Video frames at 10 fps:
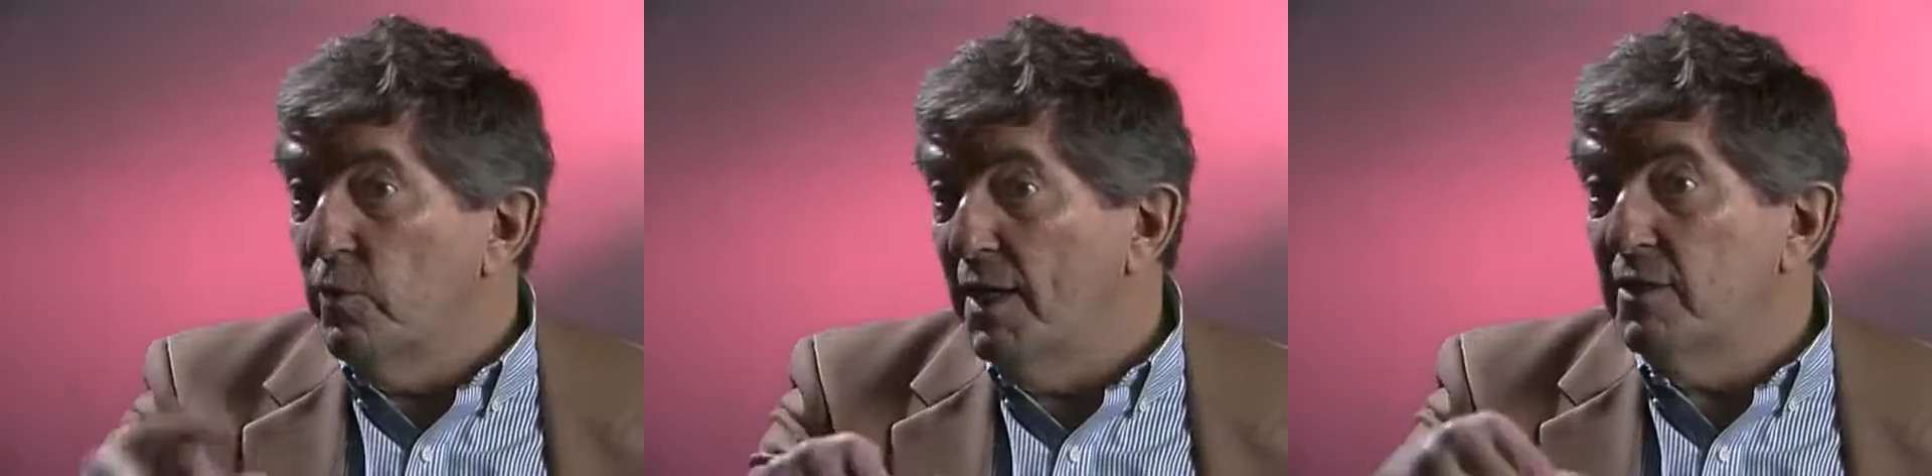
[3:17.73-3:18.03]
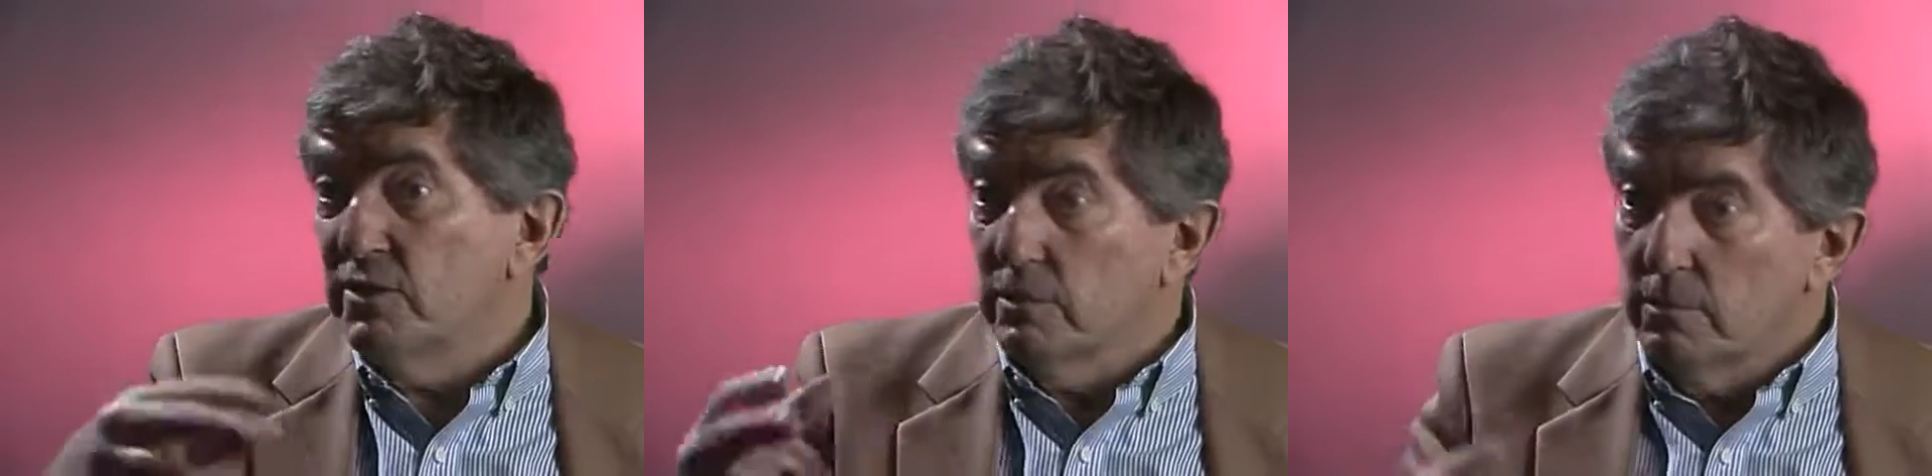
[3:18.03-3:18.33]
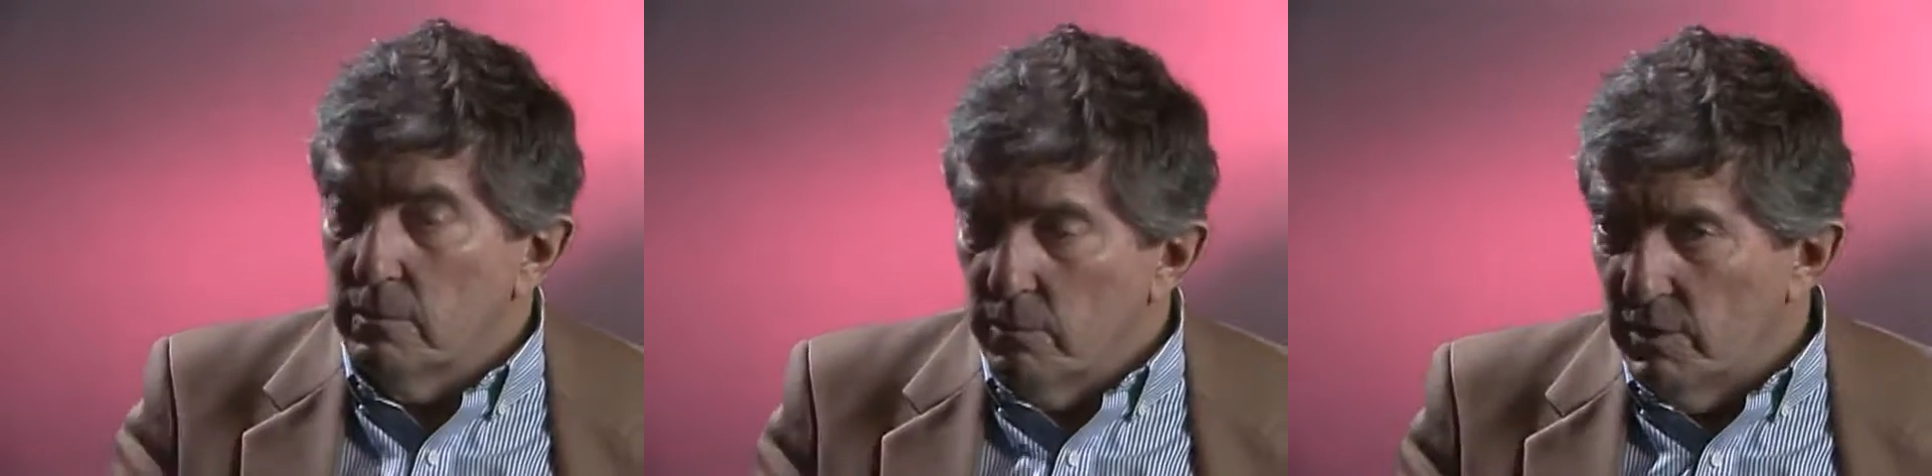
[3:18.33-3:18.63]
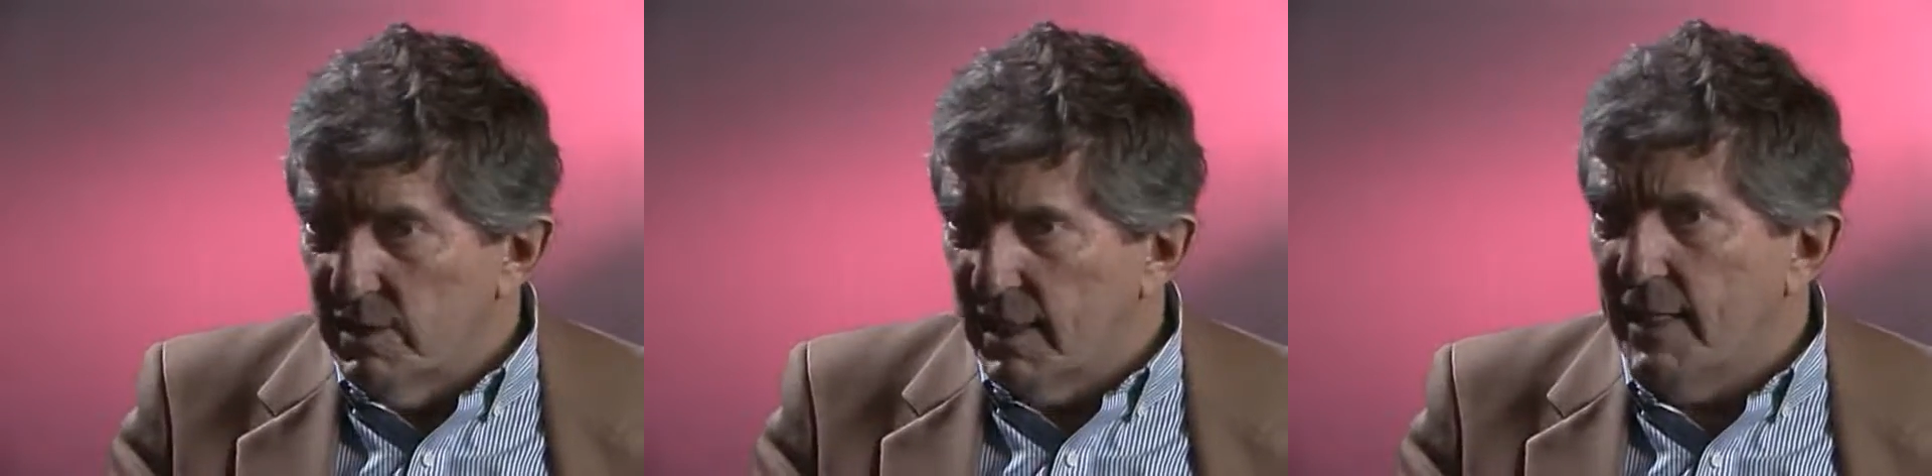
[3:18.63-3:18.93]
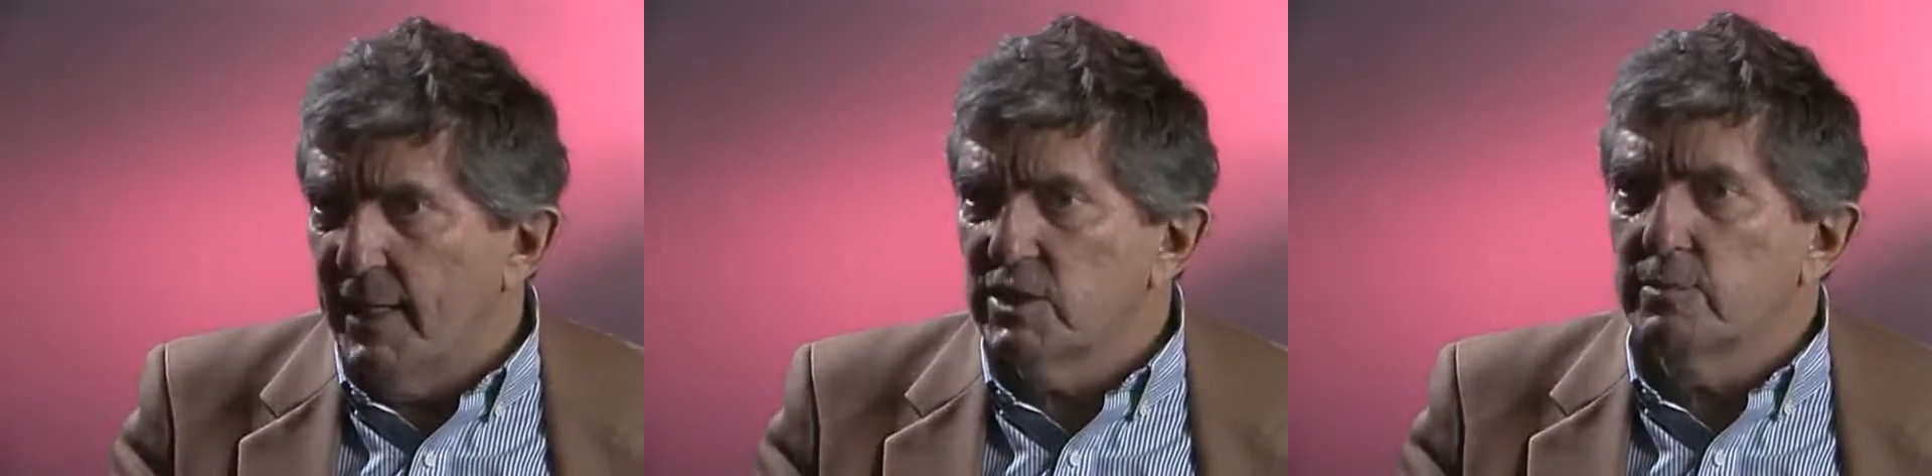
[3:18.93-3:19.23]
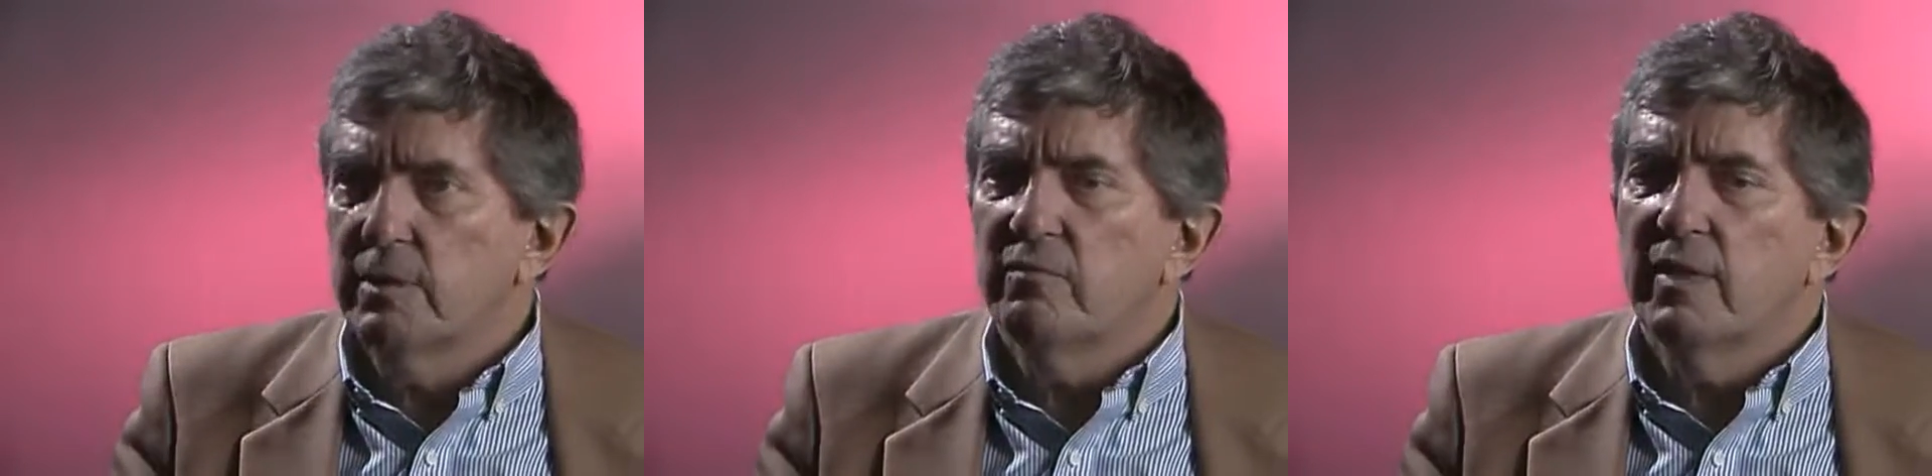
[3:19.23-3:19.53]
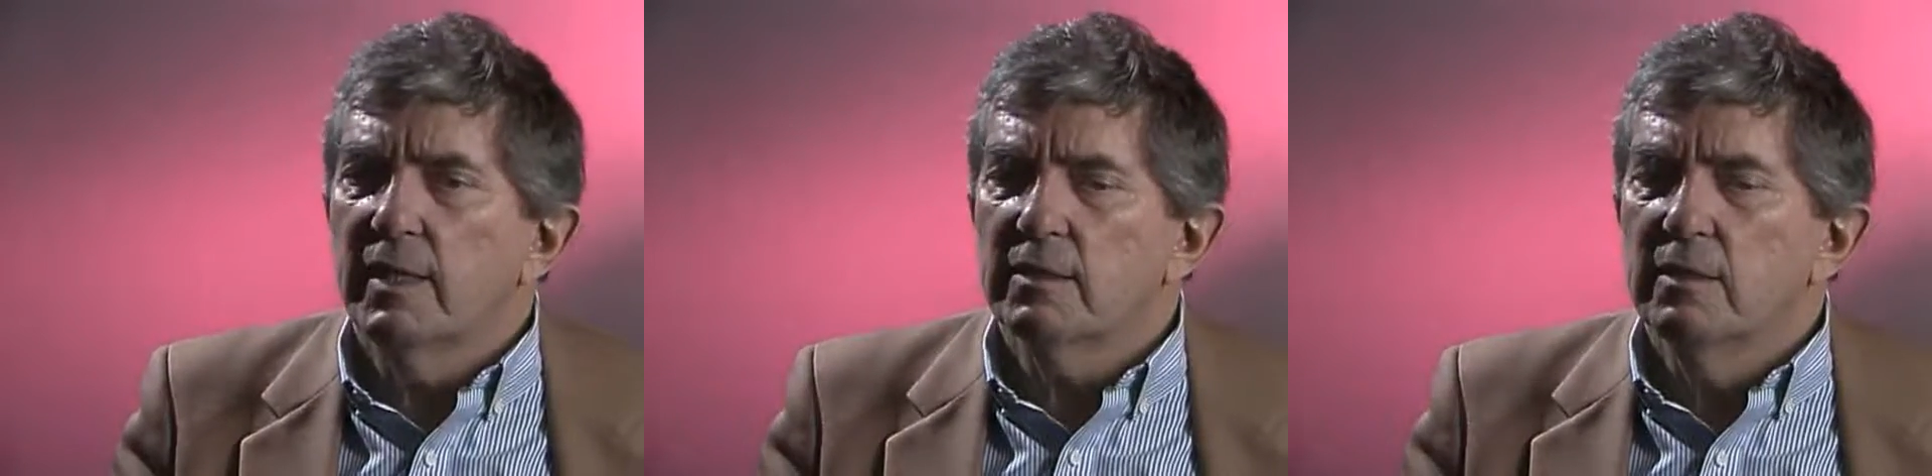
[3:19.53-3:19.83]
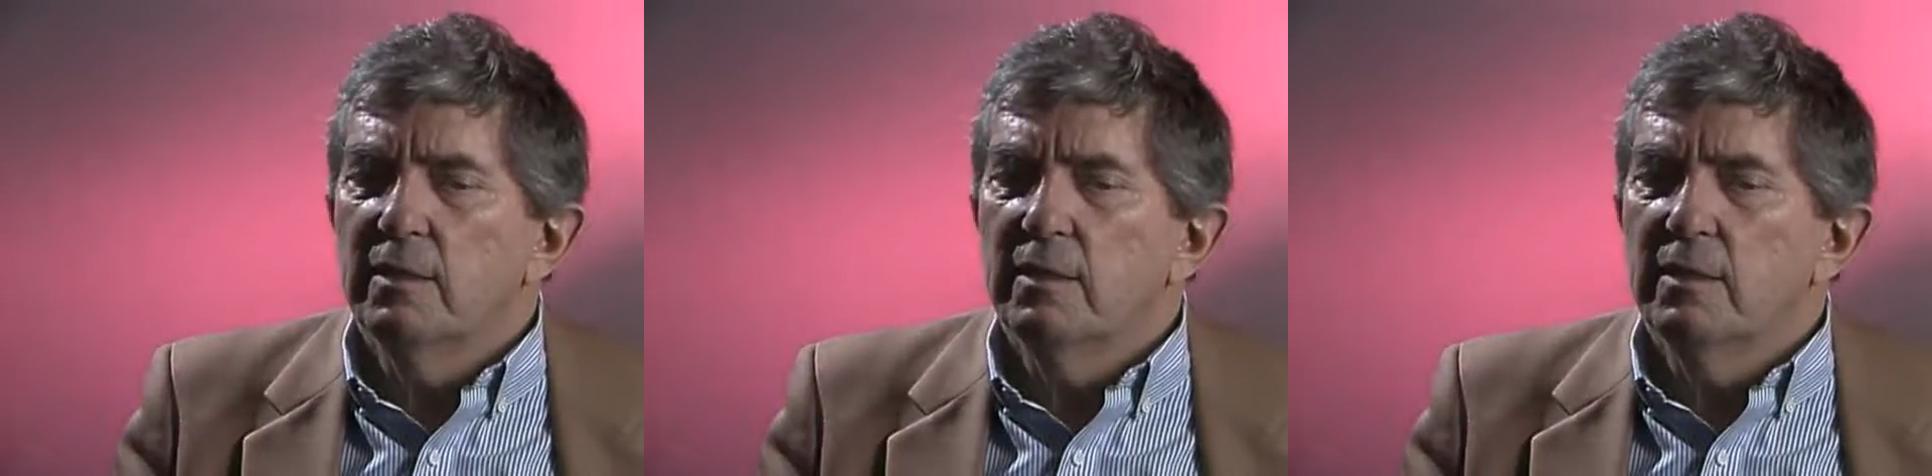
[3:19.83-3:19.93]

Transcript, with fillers: writers were the ones that cast me, in fact.